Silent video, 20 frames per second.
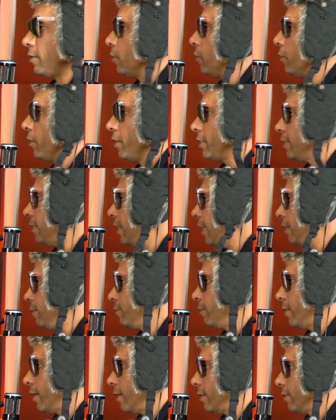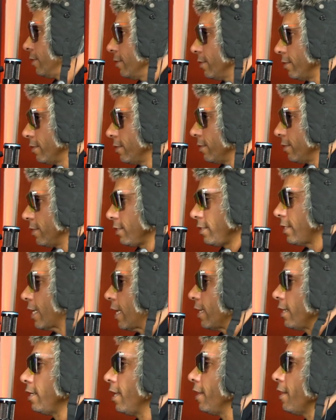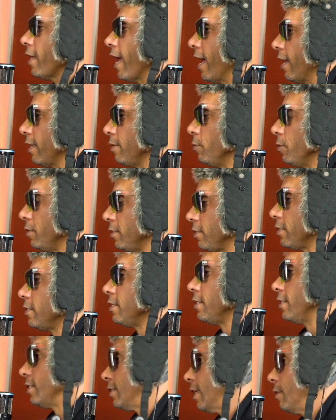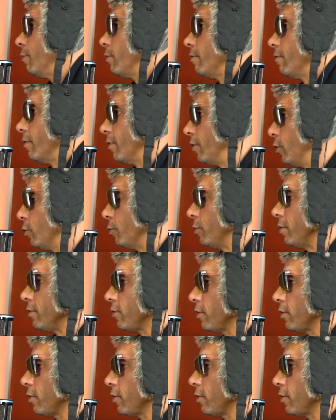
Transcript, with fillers: in no other shape, bro. Mm-hmm. It's not another animal. It's in the shape of a human.